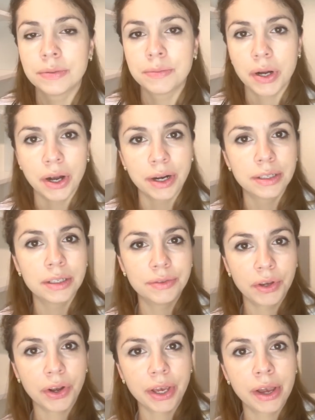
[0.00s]
part of
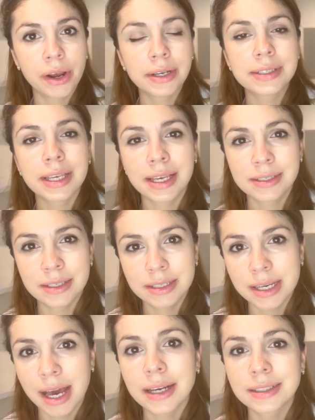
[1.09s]
your ears is
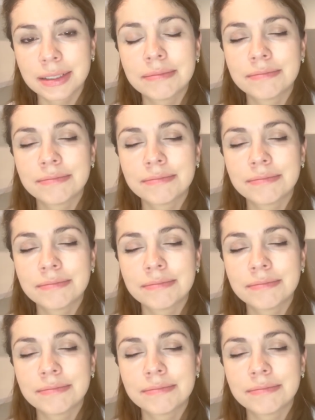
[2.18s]
intact.